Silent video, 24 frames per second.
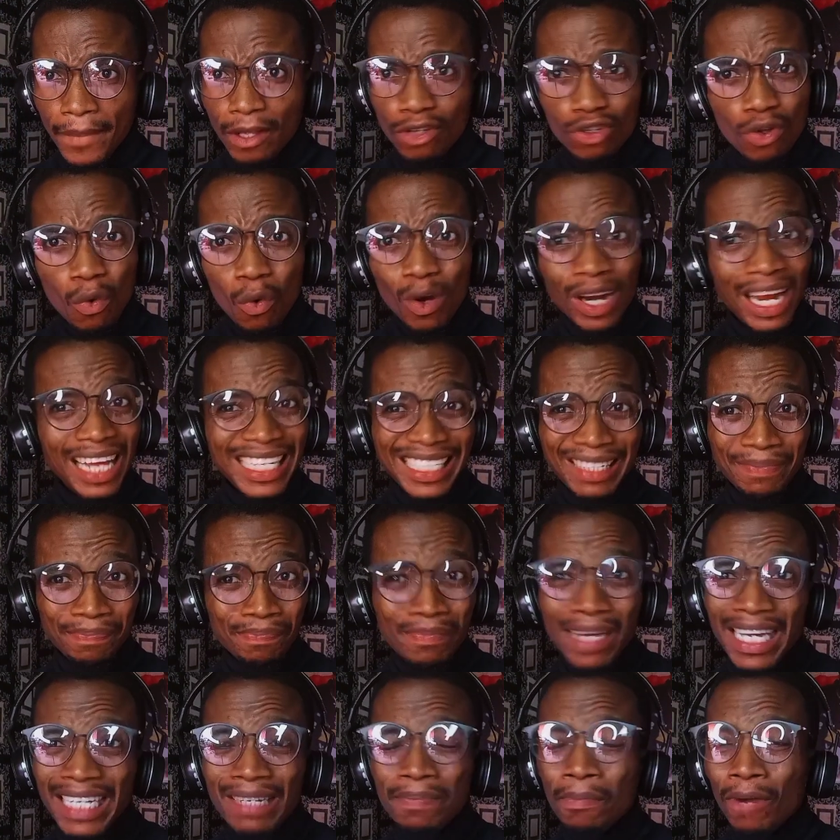Someone has
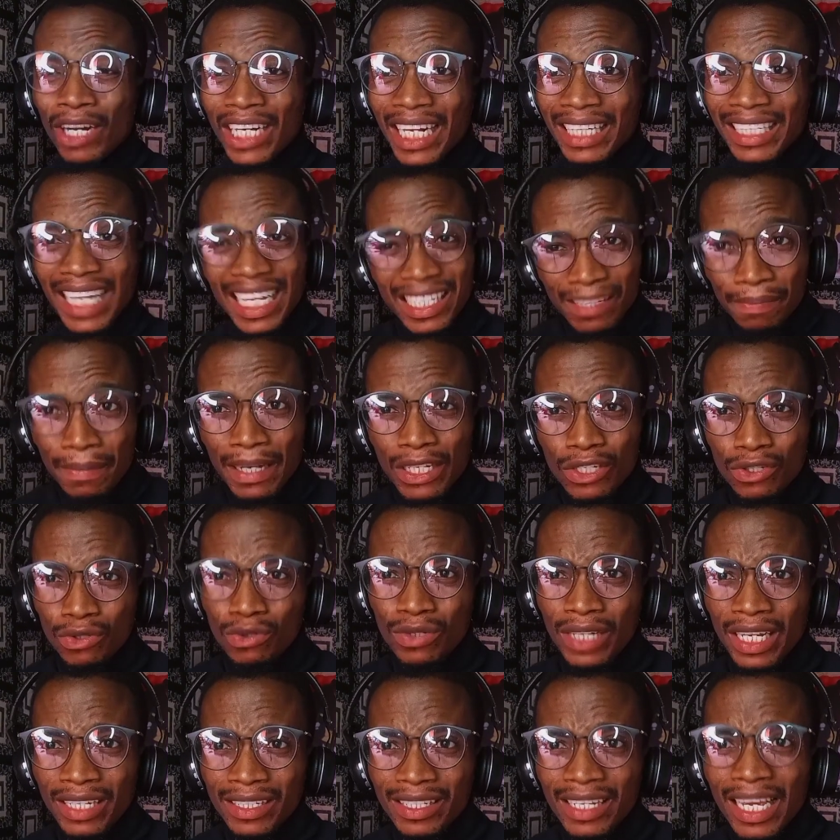made more than that, my
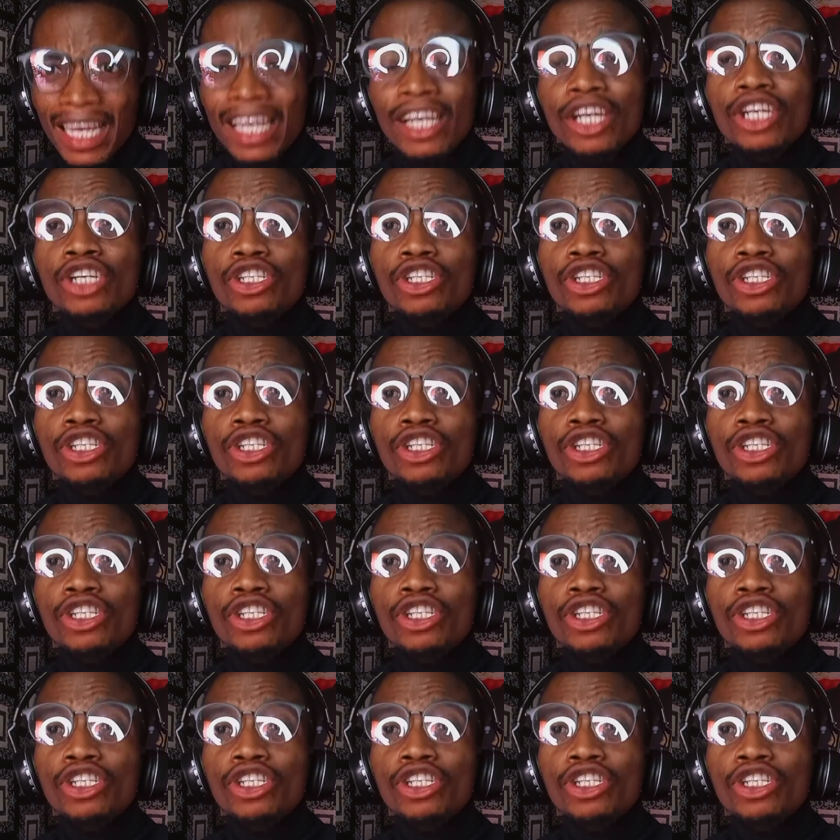students.